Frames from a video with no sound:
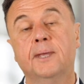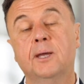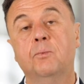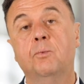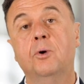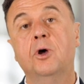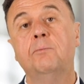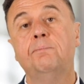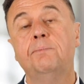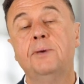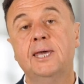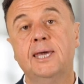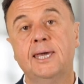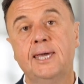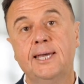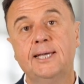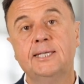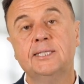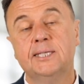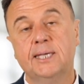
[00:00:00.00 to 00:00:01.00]
It won't be
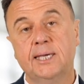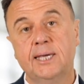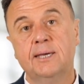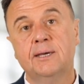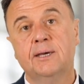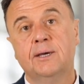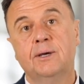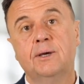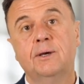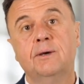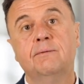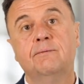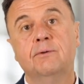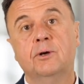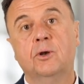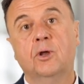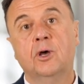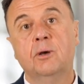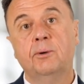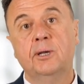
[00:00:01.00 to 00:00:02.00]
easy for
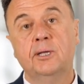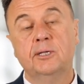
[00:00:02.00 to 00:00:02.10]
global